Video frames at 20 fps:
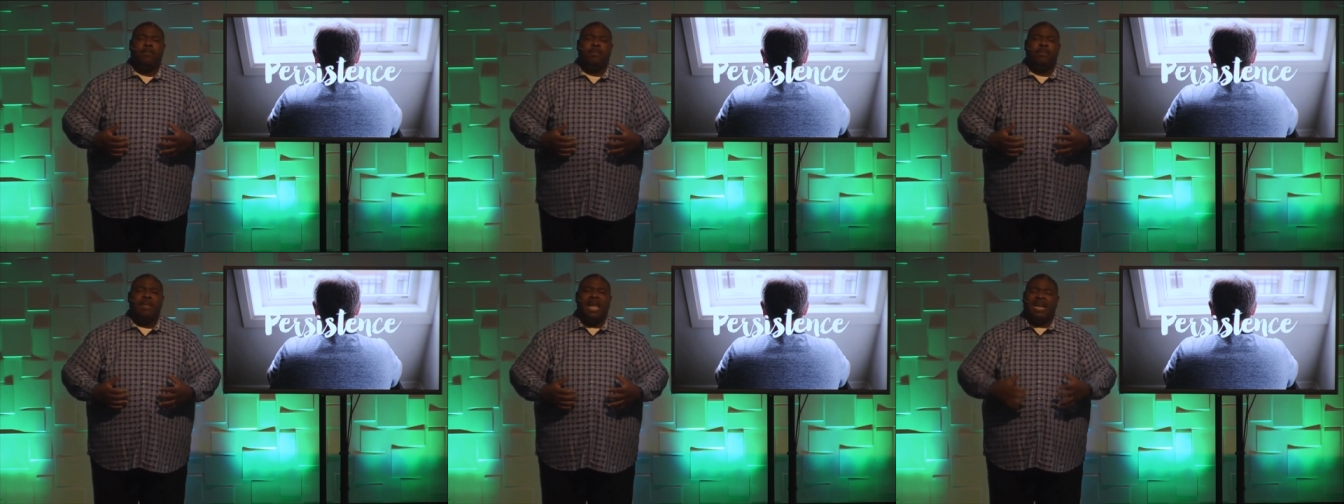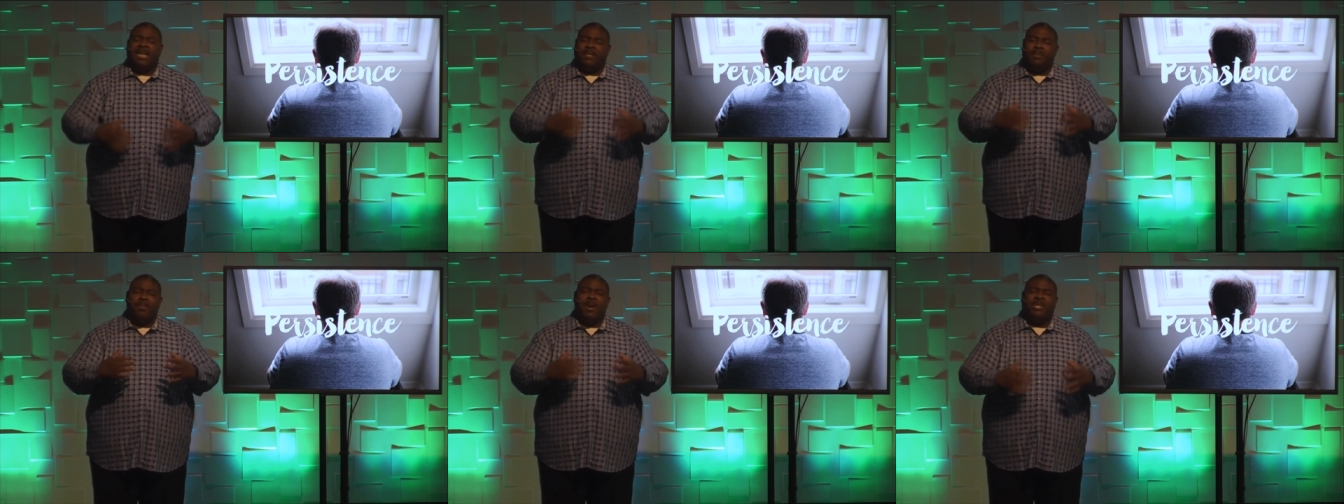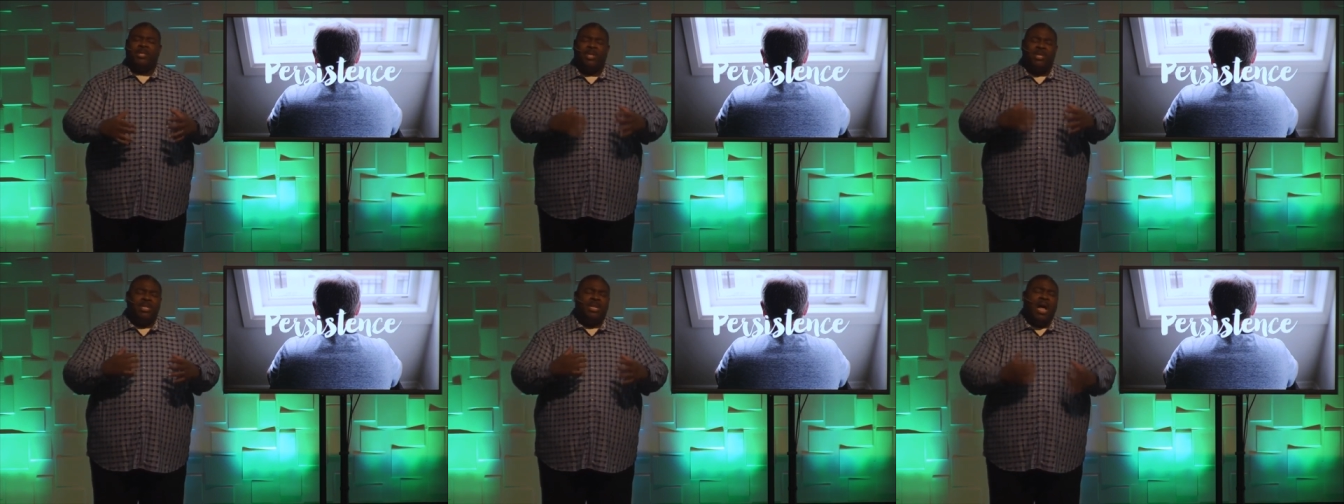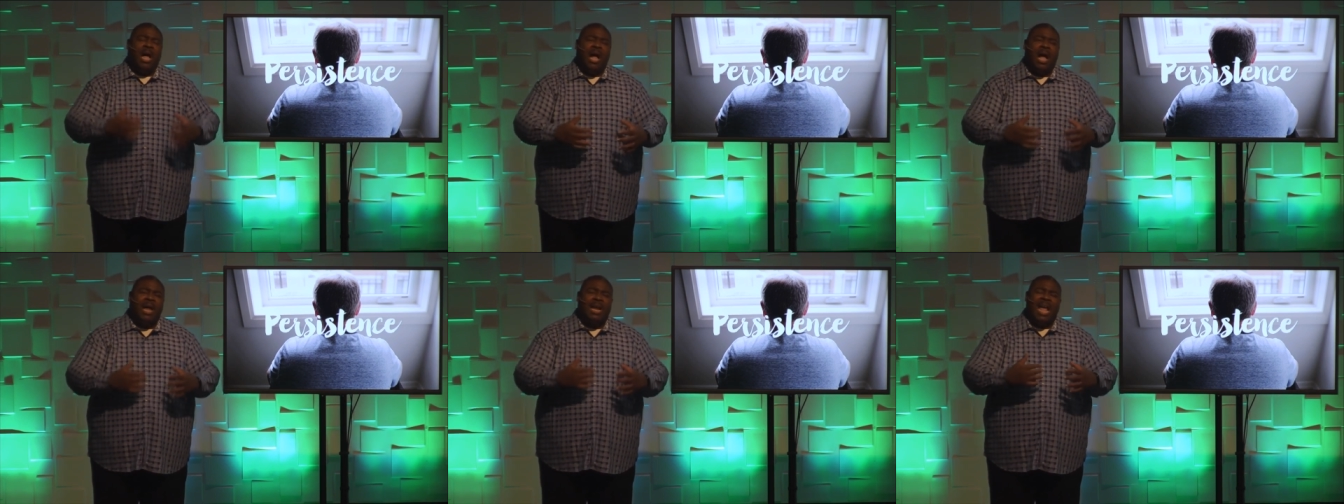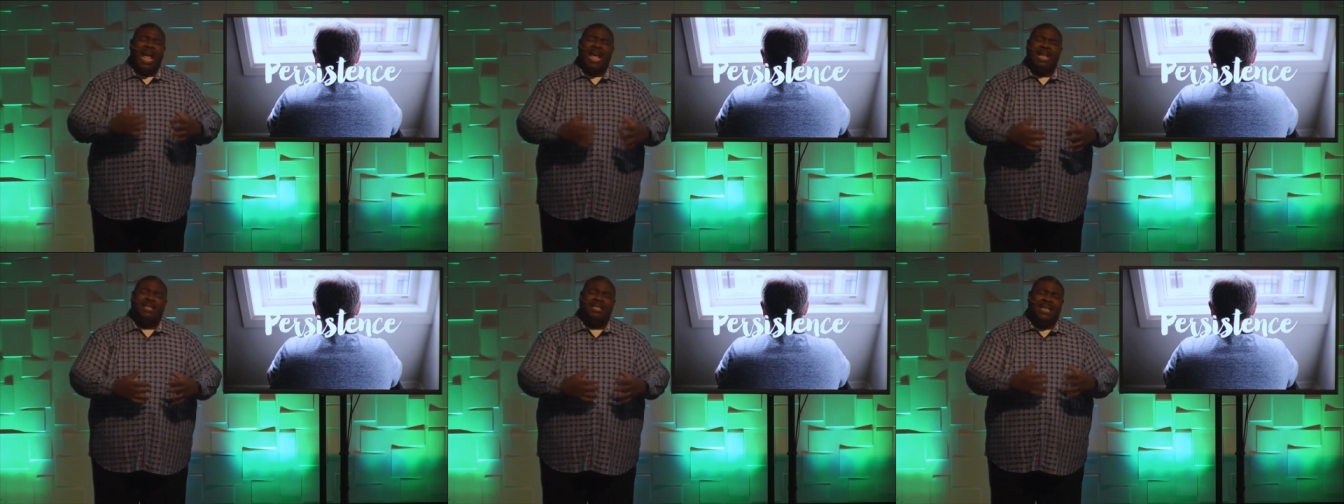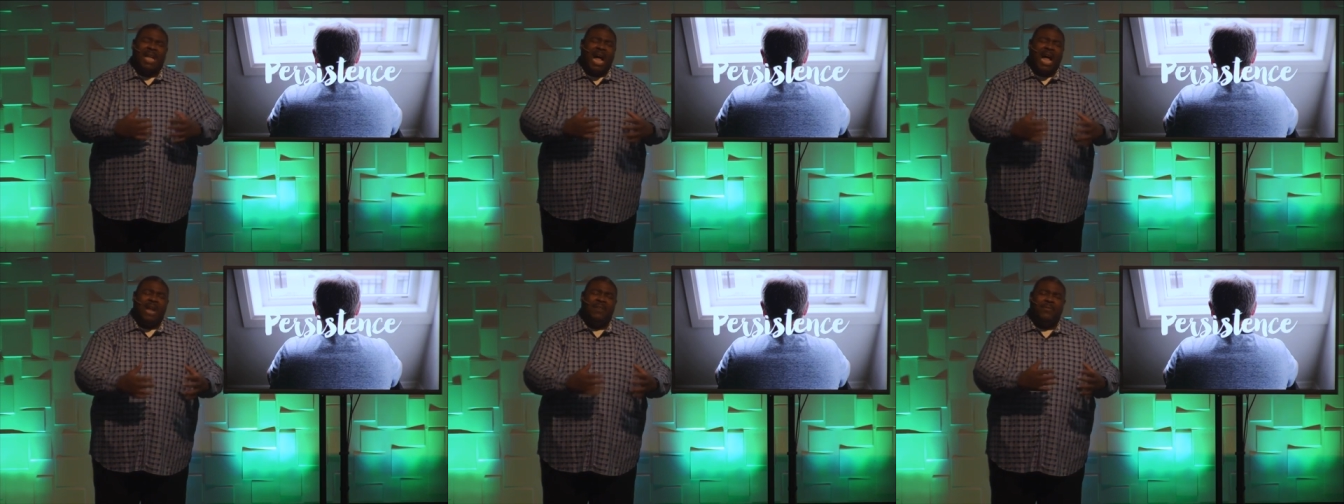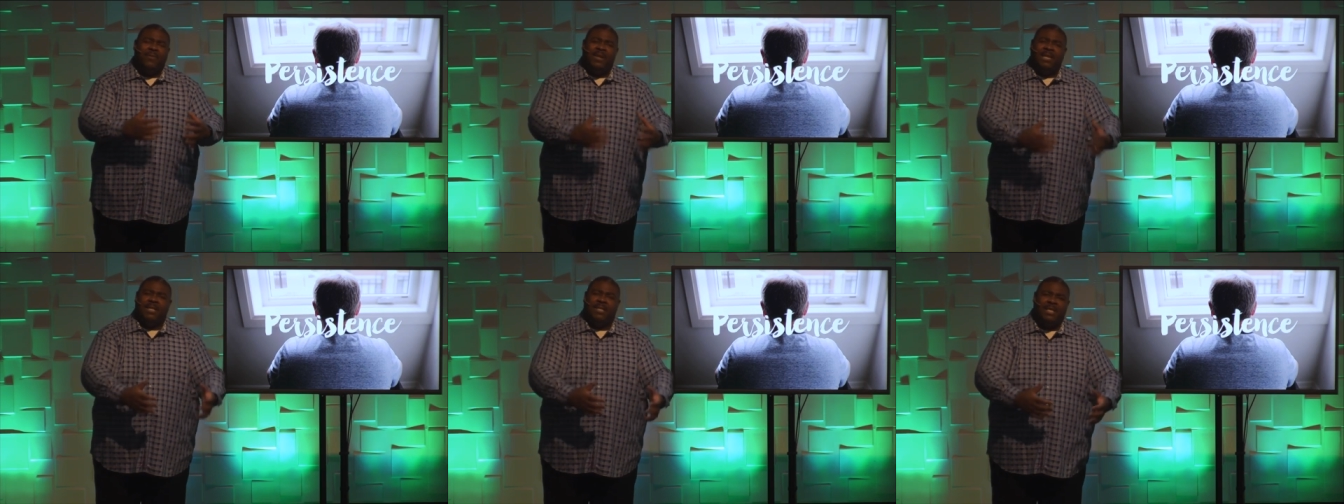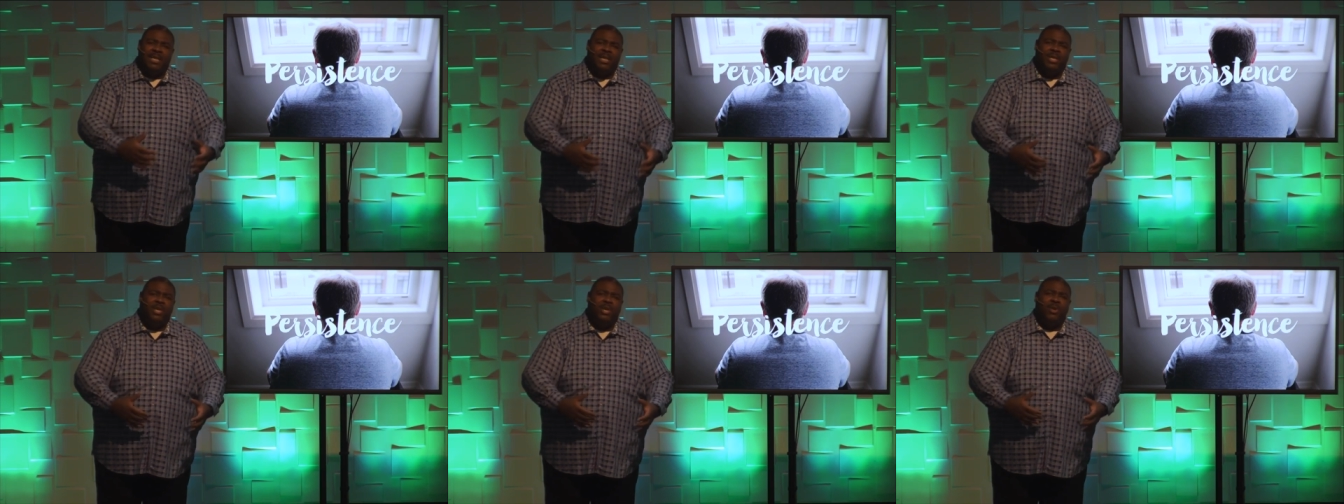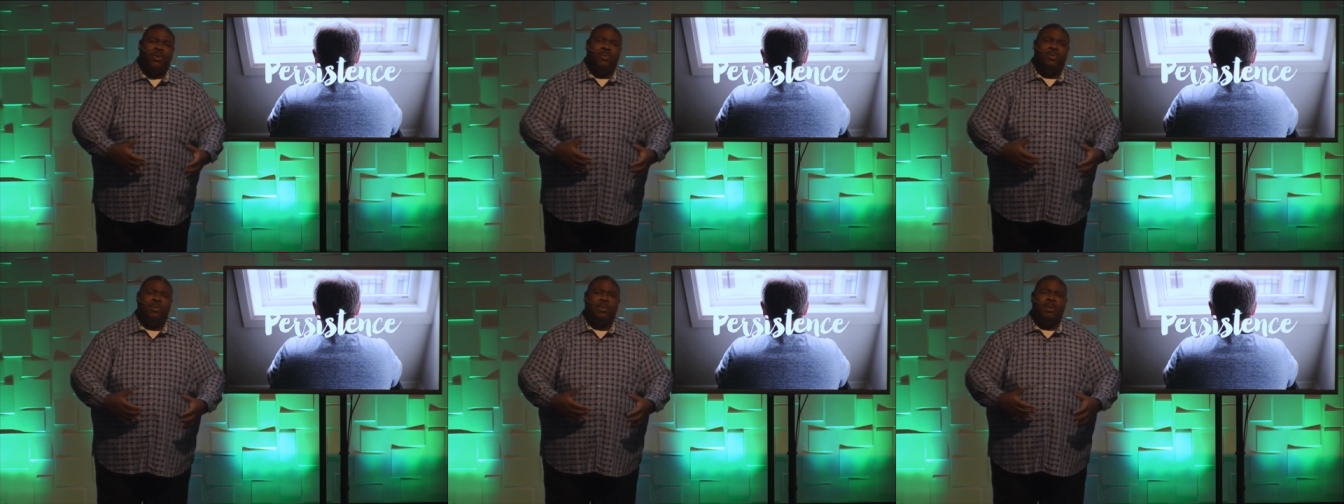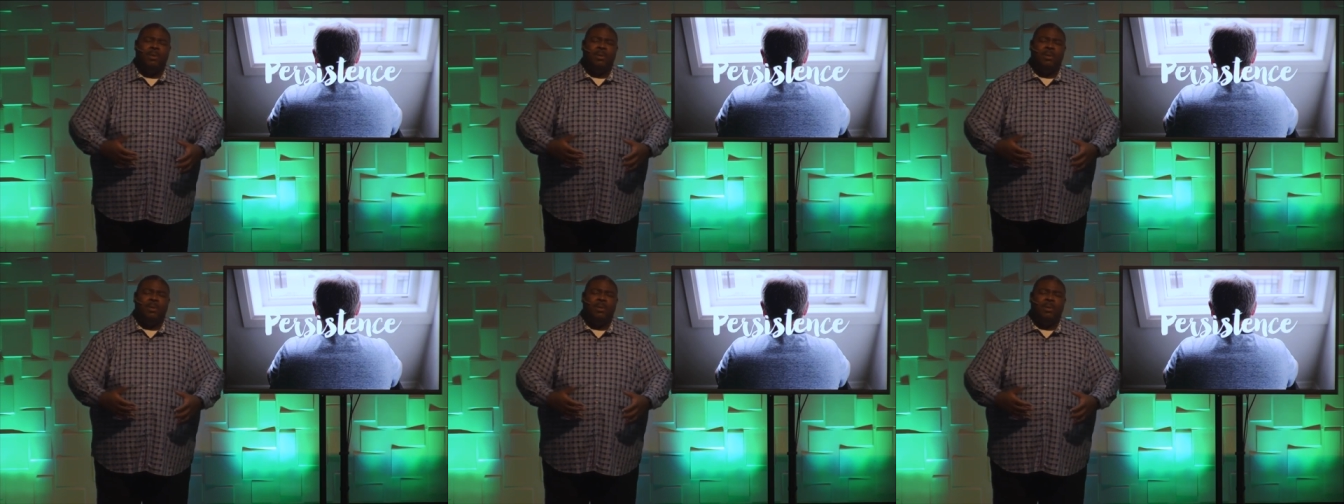that as much as God has confidence in you,